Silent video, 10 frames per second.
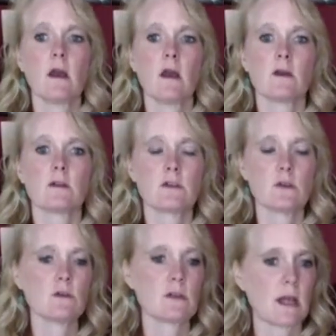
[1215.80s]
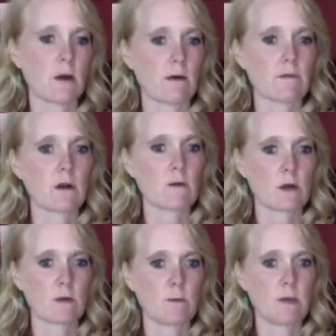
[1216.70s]
Susan, however, and
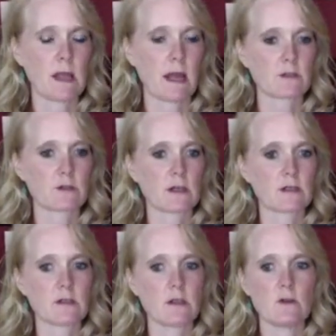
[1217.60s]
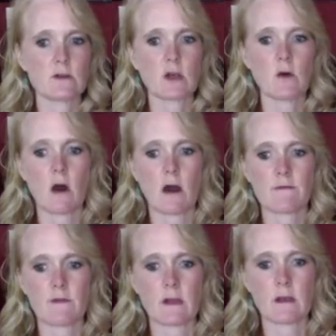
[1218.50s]
working with pediatrics, you so
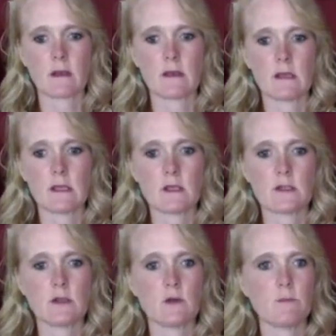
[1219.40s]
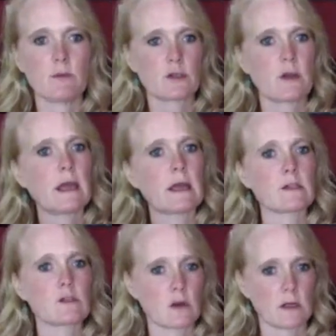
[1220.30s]
often need to put your
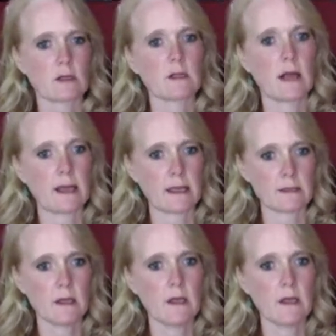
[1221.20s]
hands on a client.